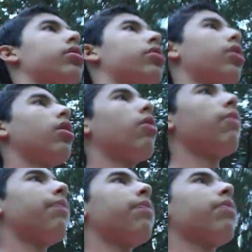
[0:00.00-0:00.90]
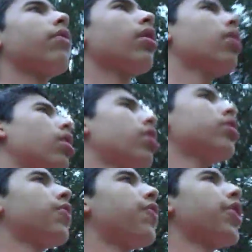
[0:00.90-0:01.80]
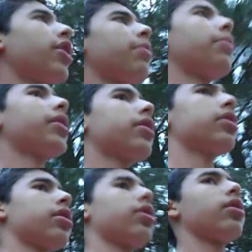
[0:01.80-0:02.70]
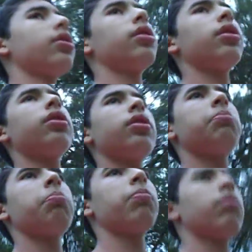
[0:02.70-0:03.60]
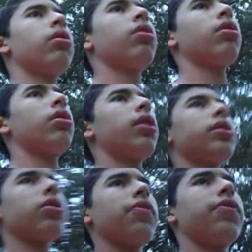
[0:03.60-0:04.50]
So just figured I'd make this a uh, nice little